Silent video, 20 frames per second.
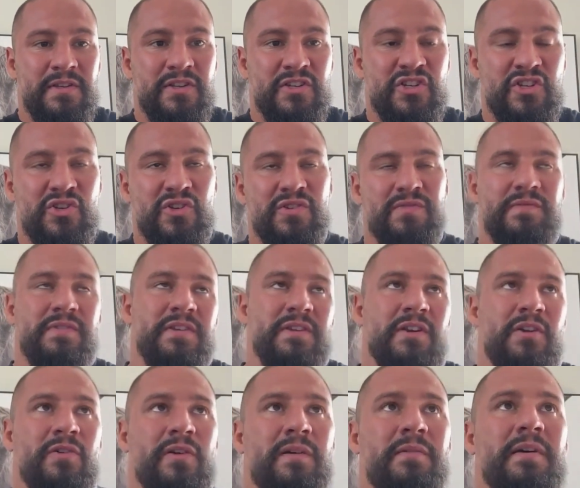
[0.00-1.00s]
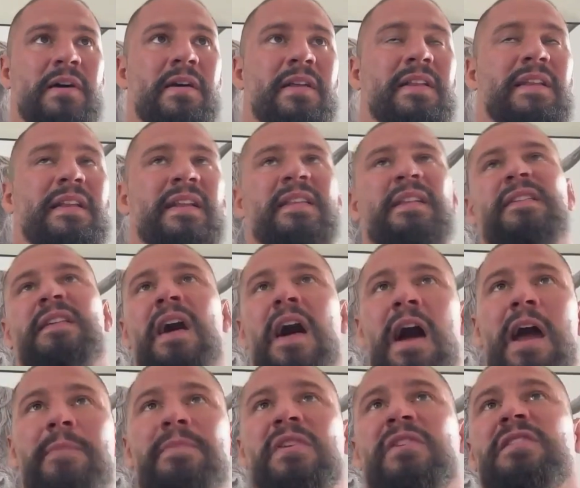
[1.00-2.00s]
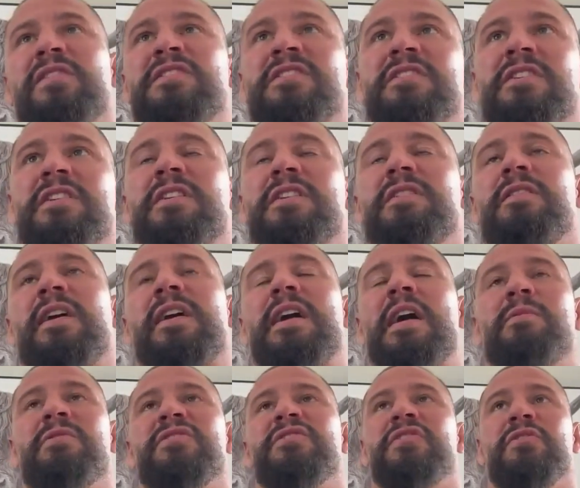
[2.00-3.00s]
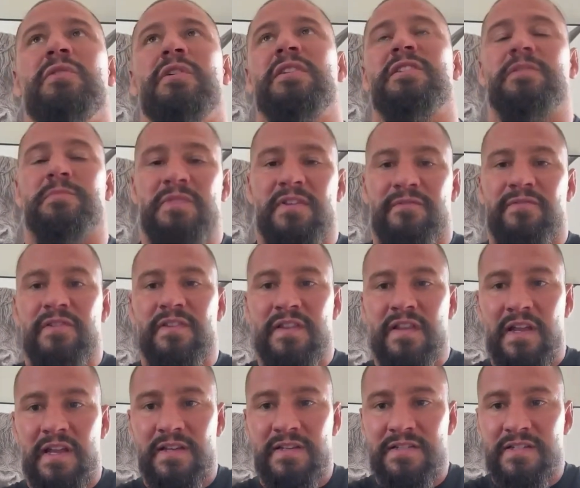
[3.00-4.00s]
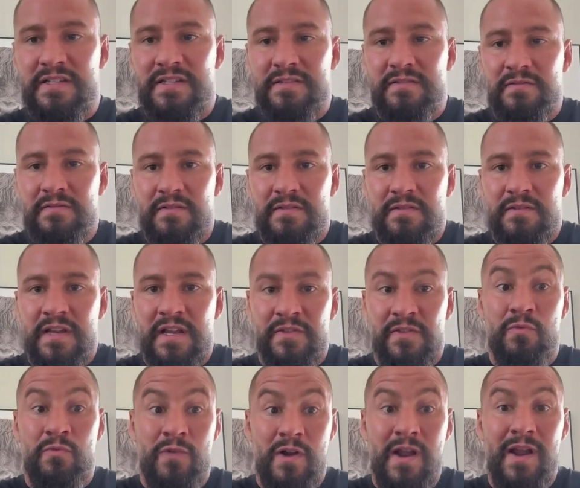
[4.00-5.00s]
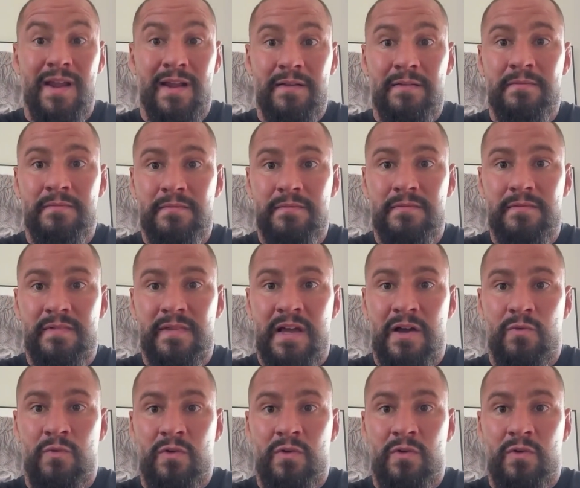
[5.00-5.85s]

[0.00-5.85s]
at the time you could see like I was doing some different things in the ring that